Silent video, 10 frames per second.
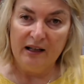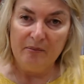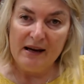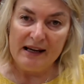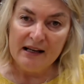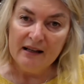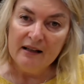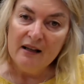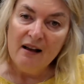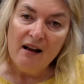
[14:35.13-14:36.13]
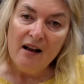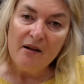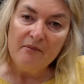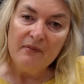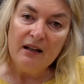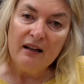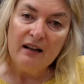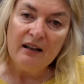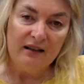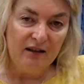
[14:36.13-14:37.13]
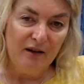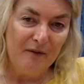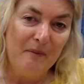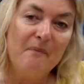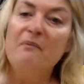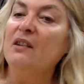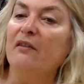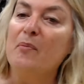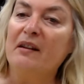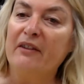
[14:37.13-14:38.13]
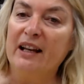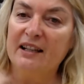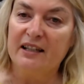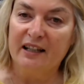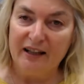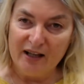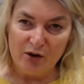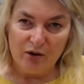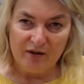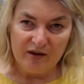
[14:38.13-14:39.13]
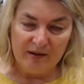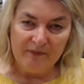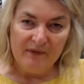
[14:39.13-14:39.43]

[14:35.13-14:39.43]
me, and love a bit of elastic in their trouser.